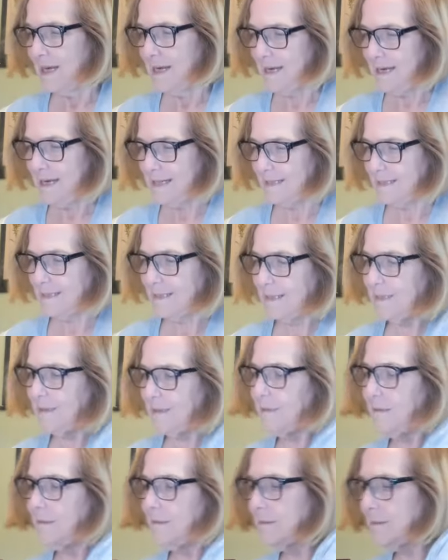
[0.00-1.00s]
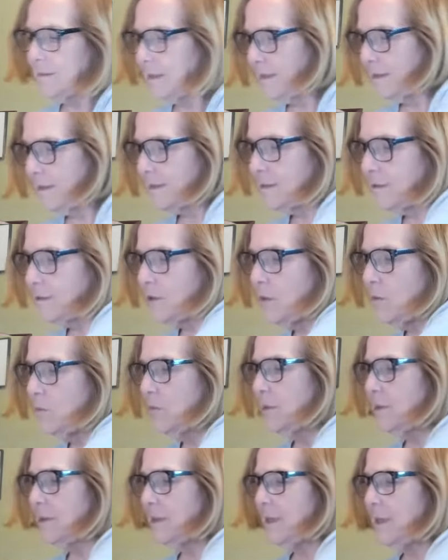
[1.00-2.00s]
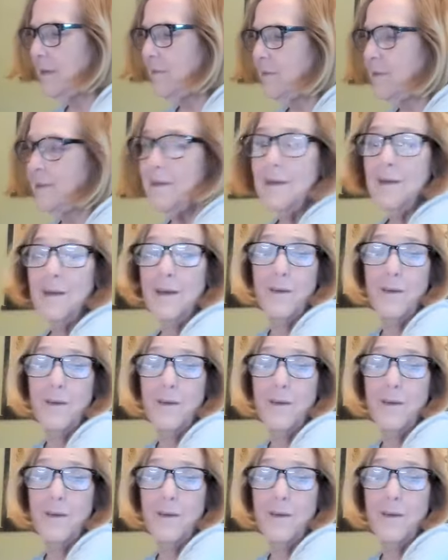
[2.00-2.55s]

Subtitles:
Let's see. That stone is heavy.